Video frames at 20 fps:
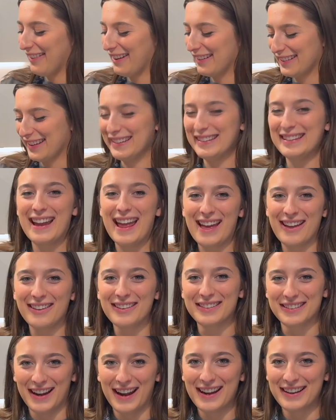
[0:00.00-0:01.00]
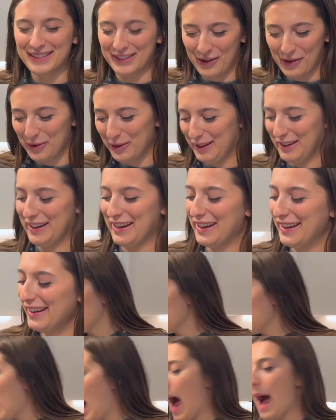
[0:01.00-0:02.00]
a nail-sized hole in it.
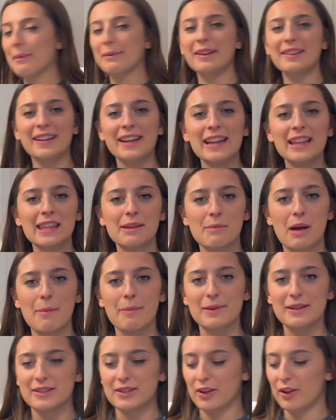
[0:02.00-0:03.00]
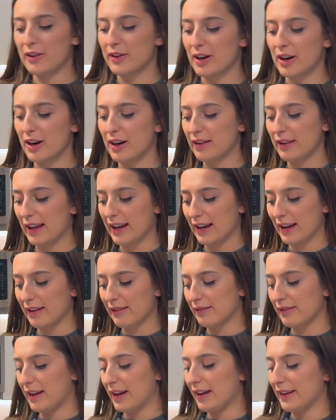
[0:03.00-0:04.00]
I'm just heating them up until they're like
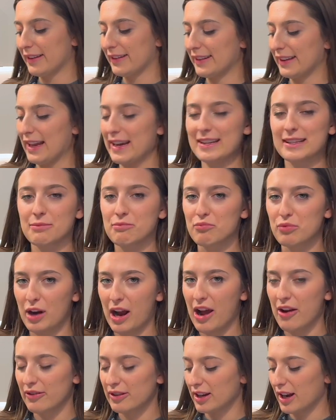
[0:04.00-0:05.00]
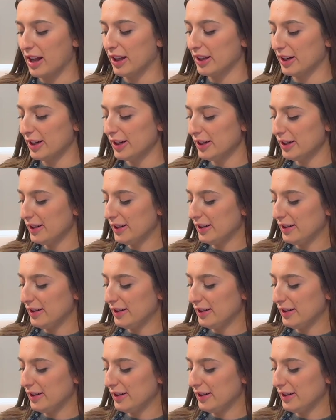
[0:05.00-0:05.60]
a slight brown color.